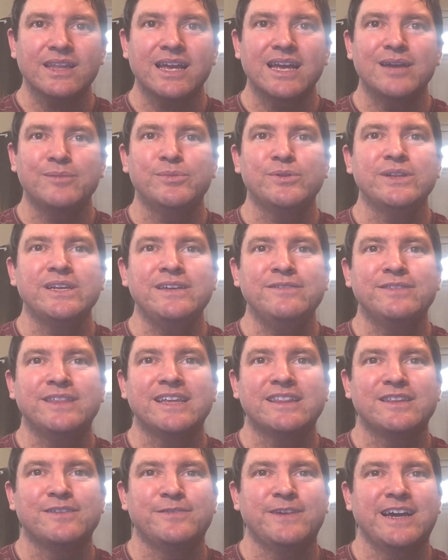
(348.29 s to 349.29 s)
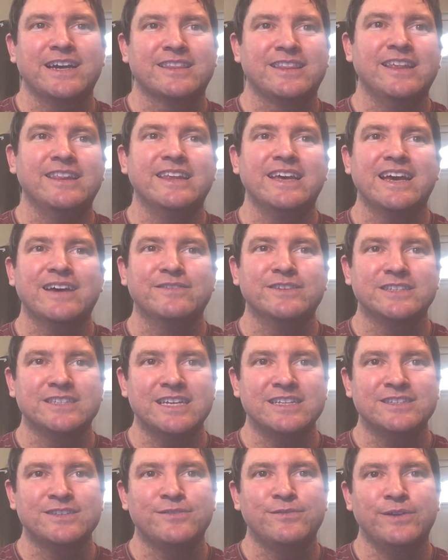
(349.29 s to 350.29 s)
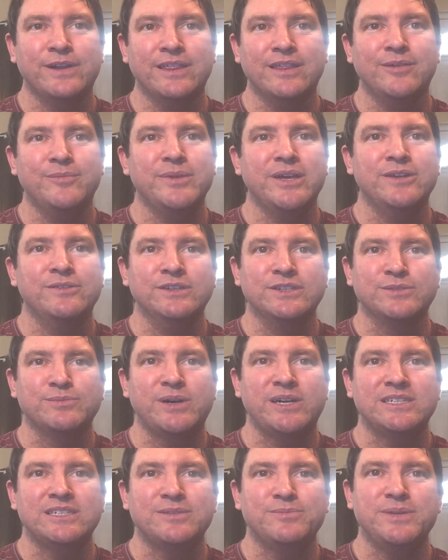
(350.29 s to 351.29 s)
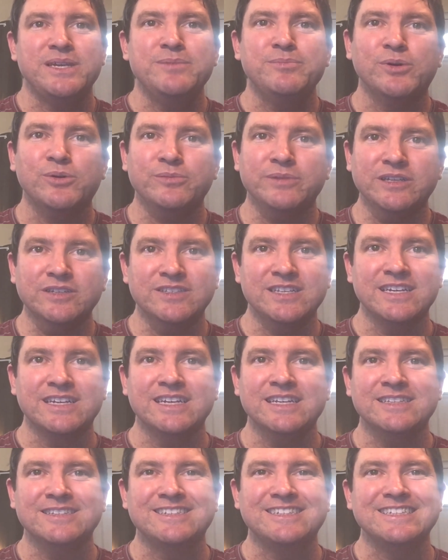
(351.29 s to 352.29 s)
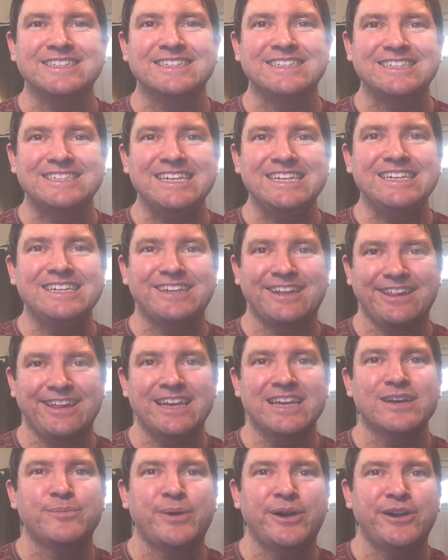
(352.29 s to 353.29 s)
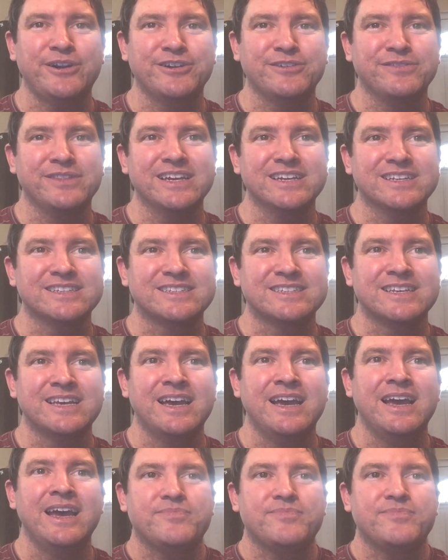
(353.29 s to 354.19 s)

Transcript: I believe that the fact that they have a sense of rhythm and respond to people music is distinctly a part of this.